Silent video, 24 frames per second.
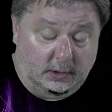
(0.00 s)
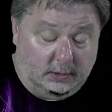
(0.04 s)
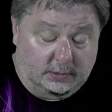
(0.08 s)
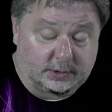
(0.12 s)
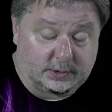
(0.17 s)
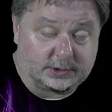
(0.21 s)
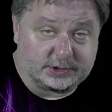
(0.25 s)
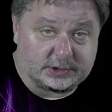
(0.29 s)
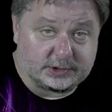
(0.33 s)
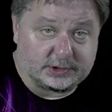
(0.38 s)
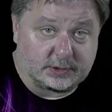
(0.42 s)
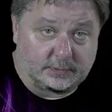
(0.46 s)
No,
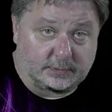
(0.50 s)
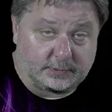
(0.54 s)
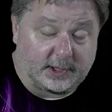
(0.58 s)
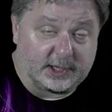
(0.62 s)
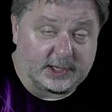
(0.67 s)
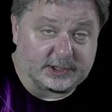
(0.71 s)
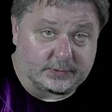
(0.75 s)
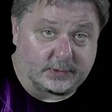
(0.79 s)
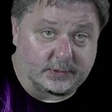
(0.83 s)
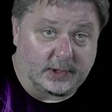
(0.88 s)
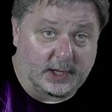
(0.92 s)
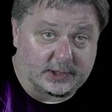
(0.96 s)
this is the
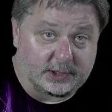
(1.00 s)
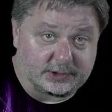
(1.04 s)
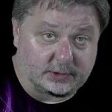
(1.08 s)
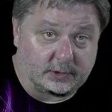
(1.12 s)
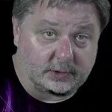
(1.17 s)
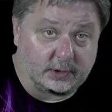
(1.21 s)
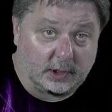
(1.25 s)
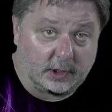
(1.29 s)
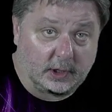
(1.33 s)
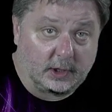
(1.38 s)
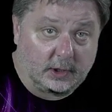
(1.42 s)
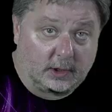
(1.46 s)
place we
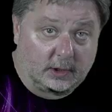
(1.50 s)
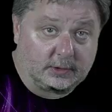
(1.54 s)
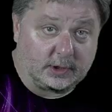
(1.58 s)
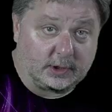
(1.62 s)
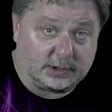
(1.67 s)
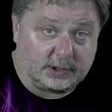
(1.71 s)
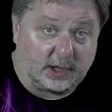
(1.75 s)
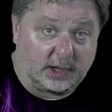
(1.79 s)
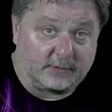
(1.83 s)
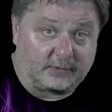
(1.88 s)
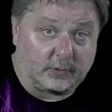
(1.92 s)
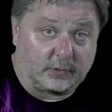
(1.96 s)
answer the
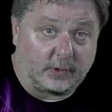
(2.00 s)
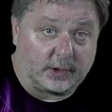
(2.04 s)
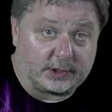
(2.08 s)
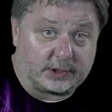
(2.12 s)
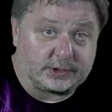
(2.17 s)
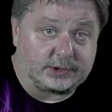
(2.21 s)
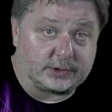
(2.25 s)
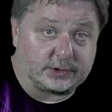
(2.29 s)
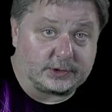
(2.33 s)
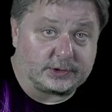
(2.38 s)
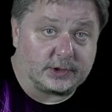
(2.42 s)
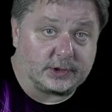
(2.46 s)
tough
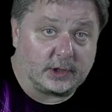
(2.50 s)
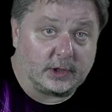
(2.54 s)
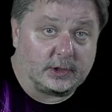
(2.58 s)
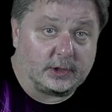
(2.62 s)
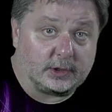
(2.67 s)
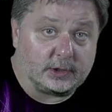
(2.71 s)
questions.